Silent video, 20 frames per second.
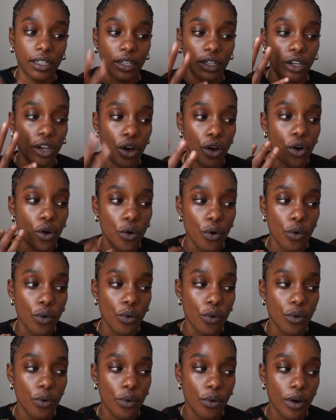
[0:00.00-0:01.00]

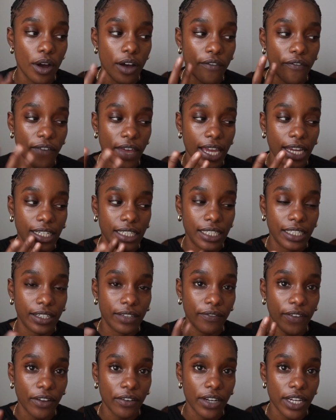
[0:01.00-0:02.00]
Glow Effect
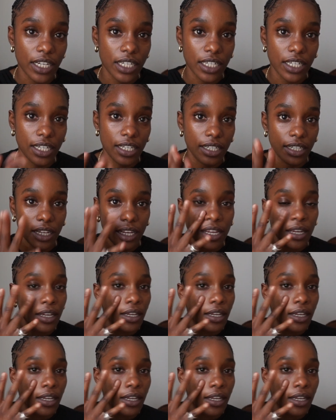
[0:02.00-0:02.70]
Foundation